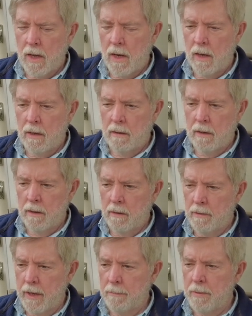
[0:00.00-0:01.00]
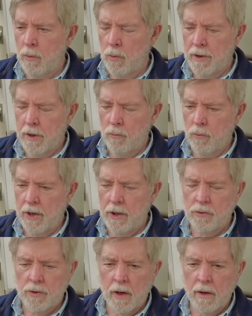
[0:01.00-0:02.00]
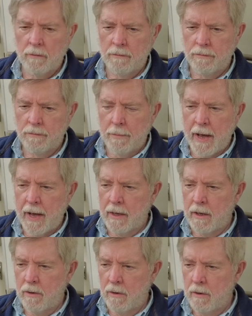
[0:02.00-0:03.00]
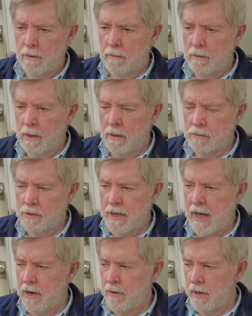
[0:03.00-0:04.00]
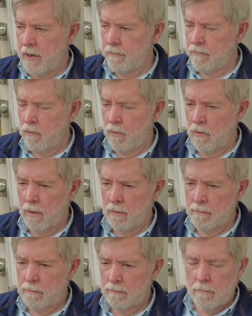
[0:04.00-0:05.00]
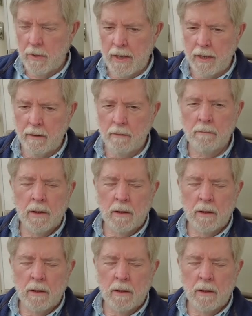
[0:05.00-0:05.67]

and uh, then be within reach of back here on Saturday for my